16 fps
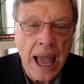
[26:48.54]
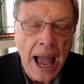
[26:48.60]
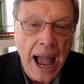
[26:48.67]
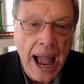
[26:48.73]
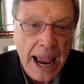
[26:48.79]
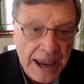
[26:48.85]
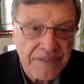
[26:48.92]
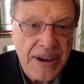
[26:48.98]

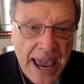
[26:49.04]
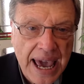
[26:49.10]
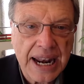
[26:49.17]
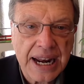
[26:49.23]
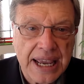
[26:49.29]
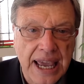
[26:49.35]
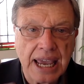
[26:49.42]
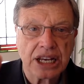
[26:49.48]
I have
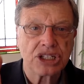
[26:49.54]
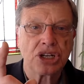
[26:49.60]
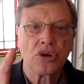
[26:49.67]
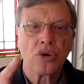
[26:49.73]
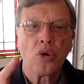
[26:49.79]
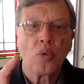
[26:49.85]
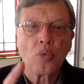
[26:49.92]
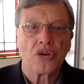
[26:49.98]
had
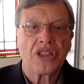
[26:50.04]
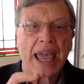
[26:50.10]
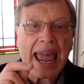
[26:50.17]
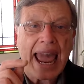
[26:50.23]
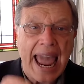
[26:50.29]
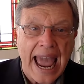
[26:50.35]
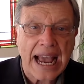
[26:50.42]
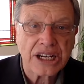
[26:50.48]
occasion where they
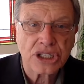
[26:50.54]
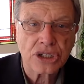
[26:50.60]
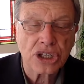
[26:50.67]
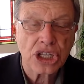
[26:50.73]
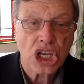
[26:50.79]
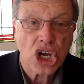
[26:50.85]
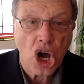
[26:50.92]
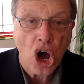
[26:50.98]

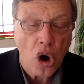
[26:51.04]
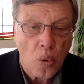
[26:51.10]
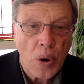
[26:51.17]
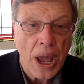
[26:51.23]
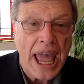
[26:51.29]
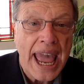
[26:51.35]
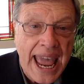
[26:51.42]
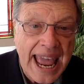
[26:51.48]
actually
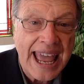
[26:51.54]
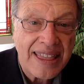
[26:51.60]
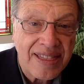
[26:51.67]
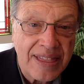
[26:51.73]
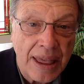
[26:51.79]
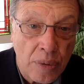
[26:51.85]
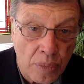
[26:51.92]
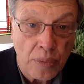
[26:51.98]
go,
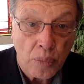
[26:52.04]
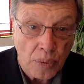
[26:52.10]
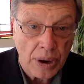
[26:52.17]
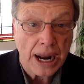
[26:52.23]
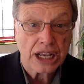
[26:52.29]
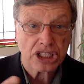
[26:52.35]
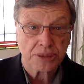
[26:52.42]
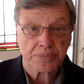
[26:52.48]
and
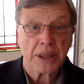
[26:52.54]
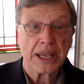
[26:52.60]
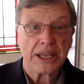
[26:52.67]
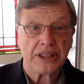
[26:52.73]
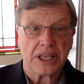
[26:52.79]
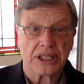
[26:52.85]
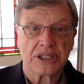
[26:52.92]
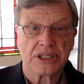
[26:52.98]
when I
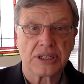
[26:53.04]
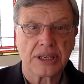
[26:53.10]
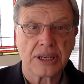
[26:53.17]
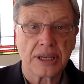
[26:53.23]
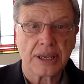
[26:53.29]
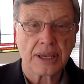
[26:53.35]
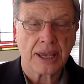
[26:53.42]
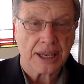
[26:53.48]
explain this
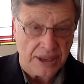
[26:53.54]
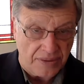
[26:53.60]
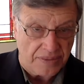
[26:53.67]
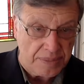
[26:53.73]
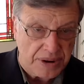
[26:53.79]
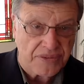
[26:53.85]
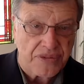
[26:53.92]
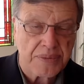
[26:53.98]
and give
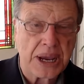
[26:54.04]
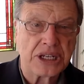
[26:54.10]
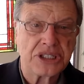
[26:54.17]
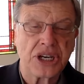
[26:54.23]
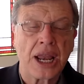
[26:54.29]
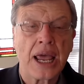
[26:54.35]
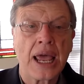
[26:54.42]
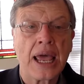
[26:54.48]
them
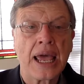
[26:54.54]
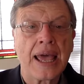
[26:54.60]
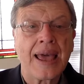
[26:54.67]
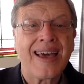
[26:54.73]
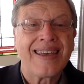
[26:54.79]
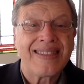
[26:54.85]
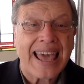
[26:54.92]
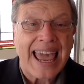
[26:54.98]
information,
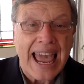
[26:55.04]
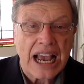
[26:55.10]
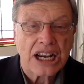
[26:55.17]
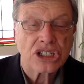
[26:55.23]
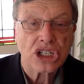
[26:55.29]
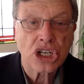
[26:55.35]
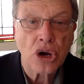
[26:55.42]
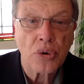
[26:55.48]
they
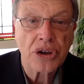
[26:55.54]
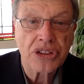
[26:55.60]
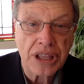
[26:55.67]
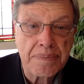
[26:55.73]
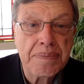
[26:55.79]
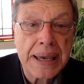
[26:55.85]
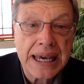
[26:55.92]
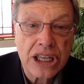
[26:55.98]
actually go and
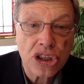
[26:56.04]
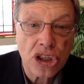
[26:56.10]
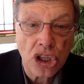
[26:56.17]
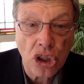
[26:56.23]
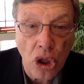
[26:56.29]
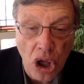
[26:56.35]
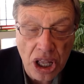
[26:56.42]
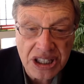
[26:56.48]
they pick
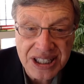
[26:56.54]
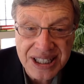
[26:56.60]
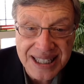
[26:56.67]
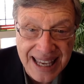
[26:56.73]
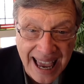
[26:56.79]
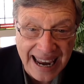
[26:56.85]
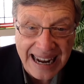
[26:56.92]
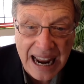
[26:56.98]
the lawn
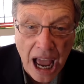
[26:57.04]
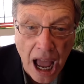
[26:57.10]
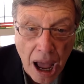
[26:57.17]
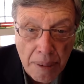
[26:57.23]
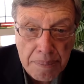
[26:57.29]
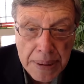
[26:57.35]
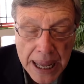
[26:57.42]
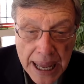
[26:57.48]
sign
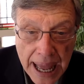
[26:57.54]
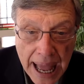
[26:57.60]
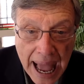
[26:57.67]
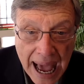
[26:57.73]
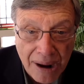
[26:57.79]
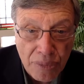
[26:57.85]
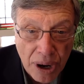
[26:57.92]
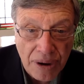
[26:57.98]
up
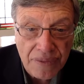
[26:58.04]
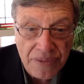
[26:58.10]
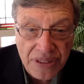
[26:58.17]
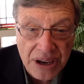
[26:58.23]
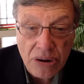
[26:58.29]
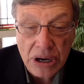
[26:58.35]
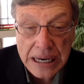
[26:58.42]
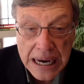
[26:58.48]
out of
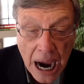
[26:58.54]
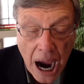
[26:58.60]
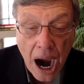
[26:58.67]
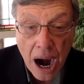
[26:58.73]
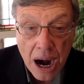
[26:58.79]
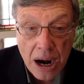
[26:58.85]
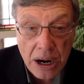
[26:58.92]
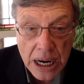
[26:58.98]
their
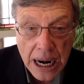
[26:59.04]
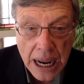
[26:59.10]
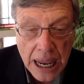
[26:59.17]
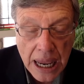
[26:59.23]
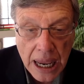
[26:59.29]
yard